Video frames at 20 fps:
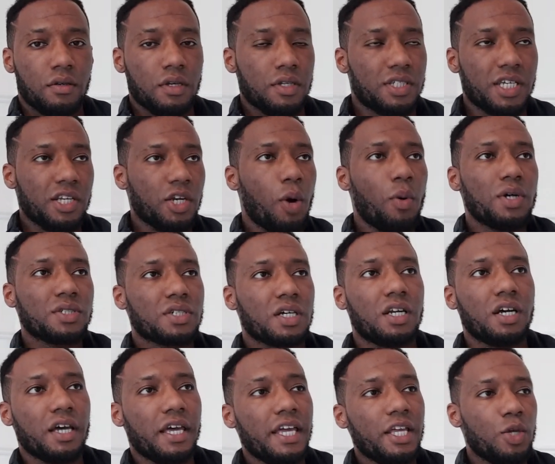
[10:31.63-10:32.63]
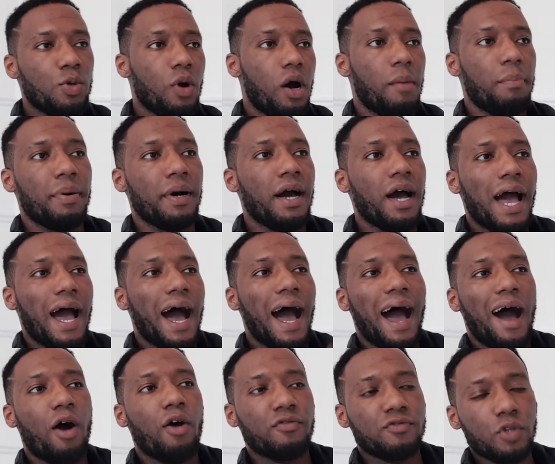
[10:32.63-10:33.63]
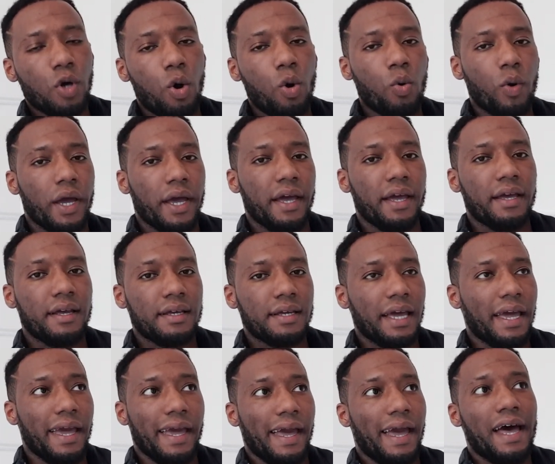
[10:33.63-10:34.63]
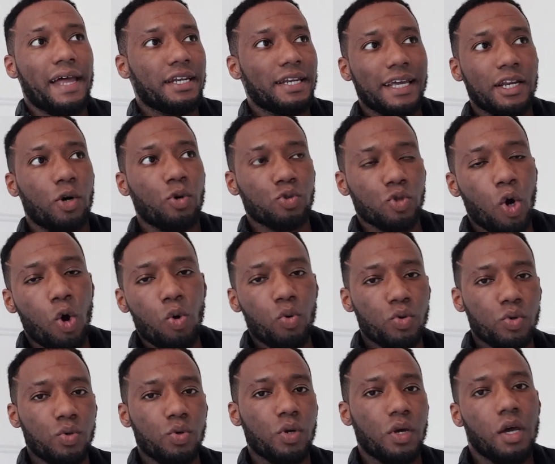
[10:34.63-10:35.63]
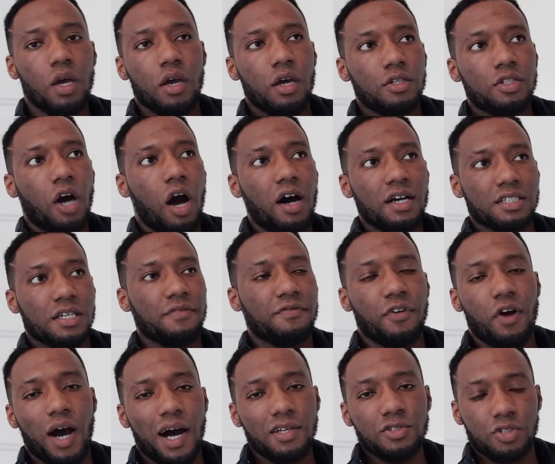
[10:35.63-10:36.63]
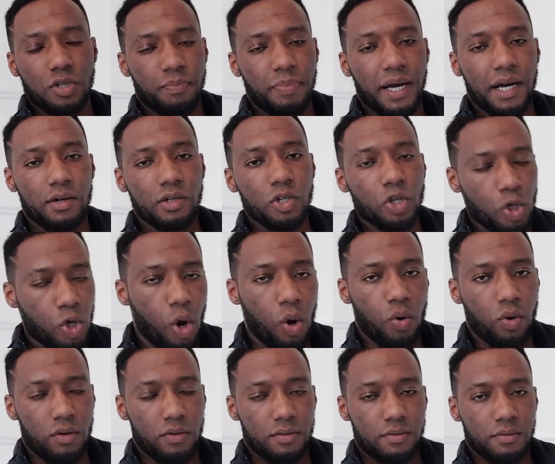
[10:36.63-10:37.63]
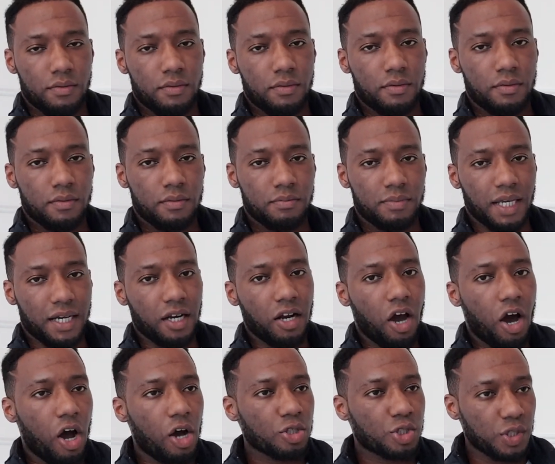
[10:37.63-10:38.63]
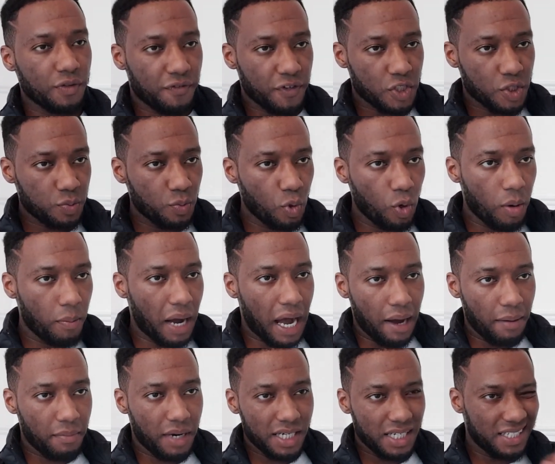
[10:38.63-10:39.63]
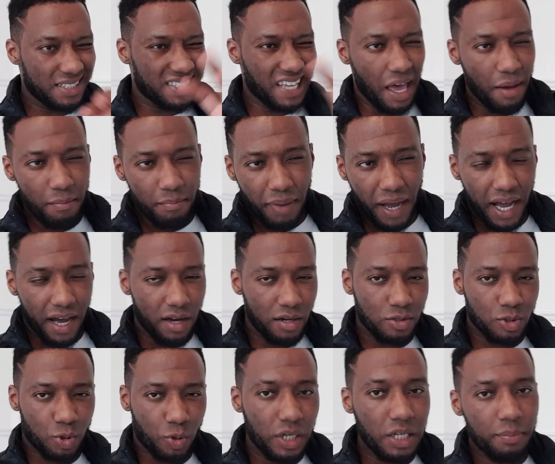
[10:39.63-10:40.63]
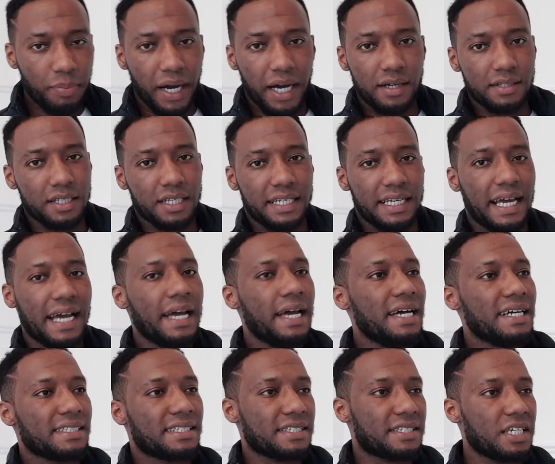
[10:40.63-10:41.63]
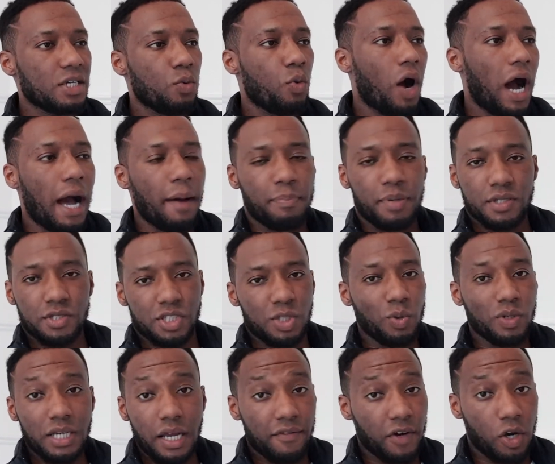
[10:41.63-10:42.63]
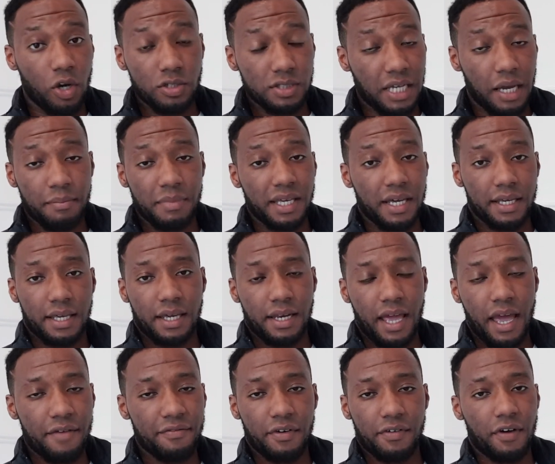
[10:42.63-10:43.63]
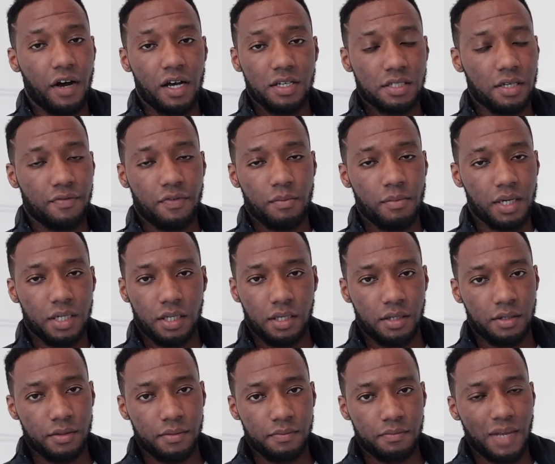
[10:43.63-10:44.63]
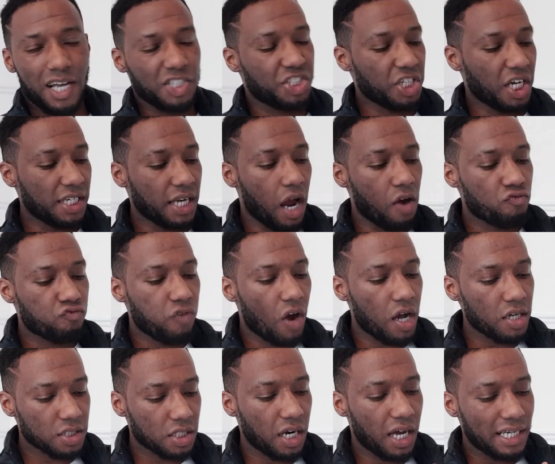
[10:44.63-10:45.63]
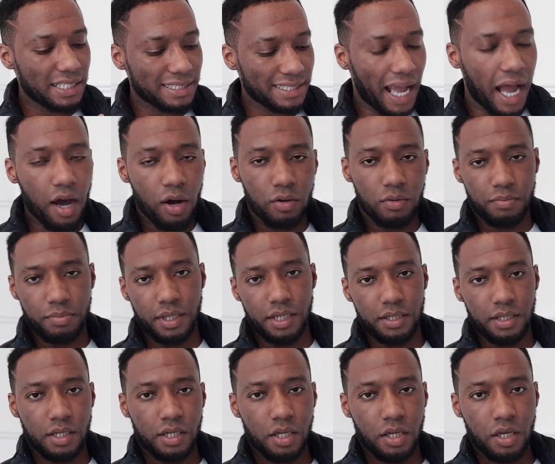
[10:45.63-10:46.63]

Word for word: See, no one's going to hit you up out of nowhere and they don't know you asking for a hundred pound. No, they're gonna ask you for small amount of money, ten pound, twenty pound, and that, to see what happens. You'll never contact me again ever asking for money. I shut that rascal down, blood.